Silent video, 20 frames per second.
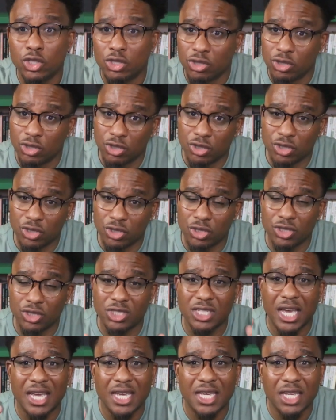to
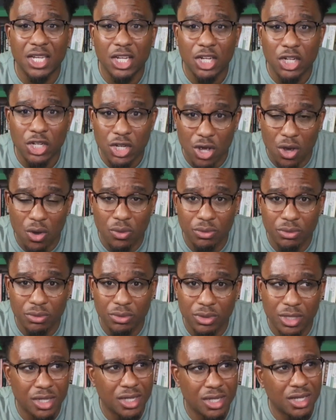say no.
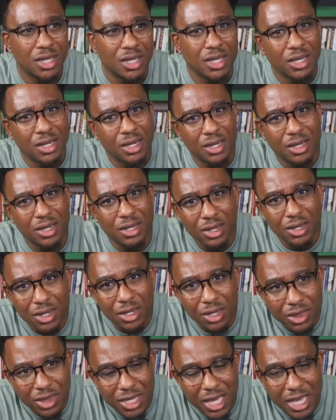
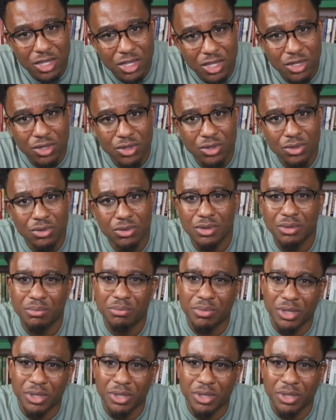Thank you, but no